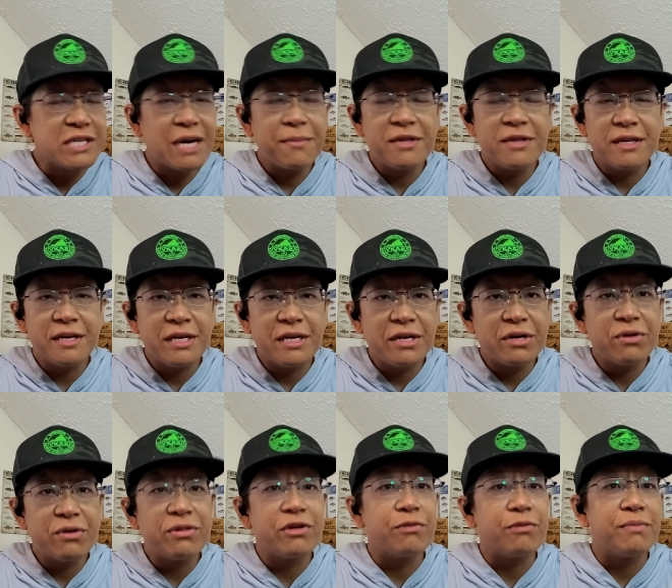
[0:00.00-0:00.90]
time of the
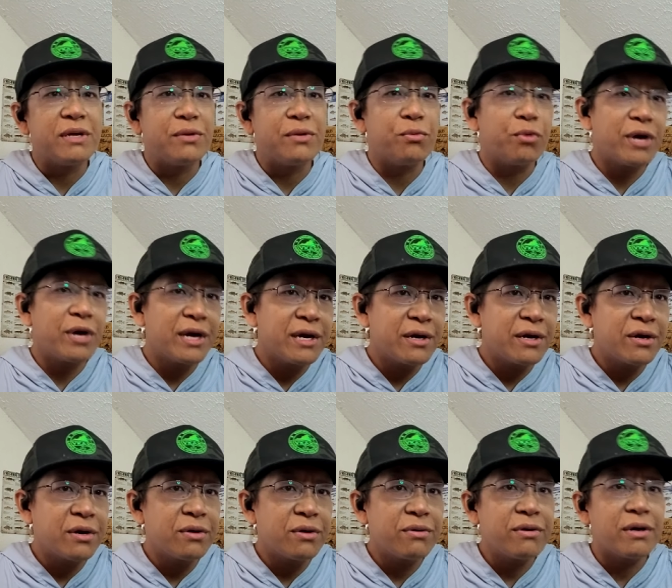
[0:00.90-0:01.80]
year they'll be
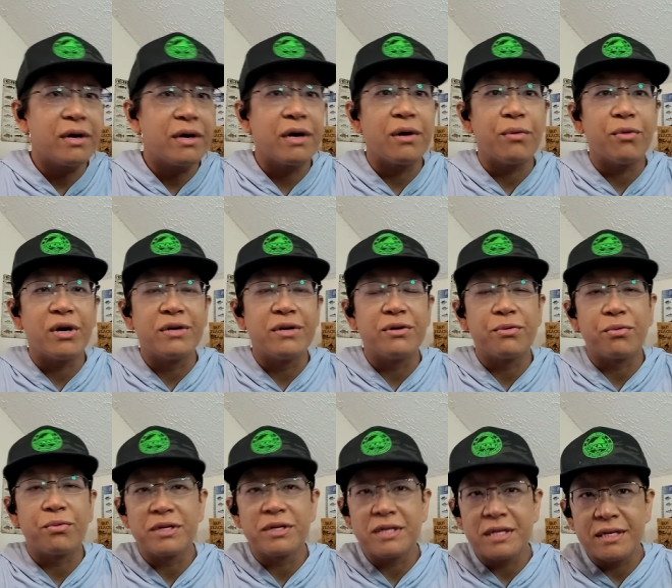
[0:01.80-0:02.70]
where, uh, under
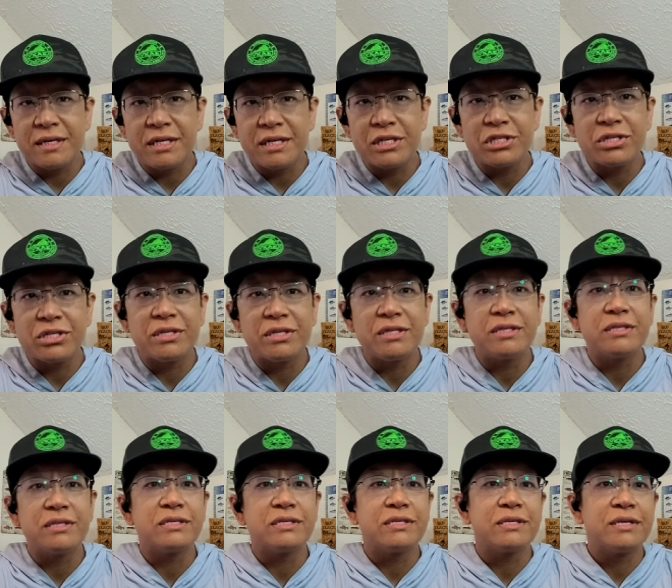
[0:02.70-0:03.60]
what
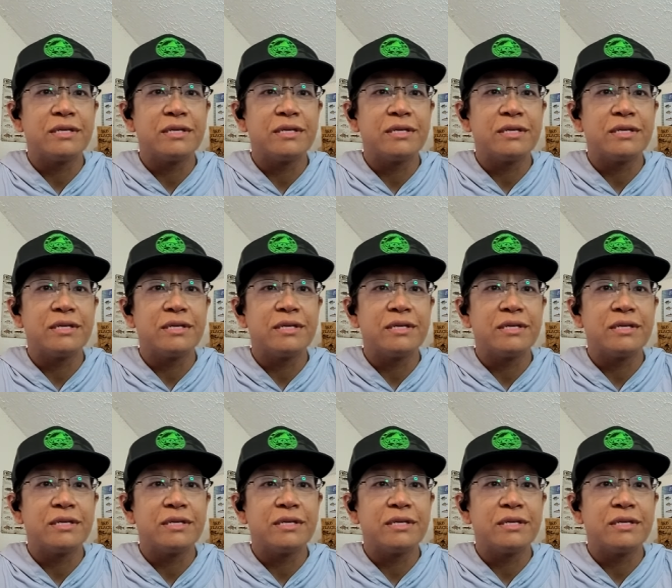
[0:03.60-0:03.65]
conditions.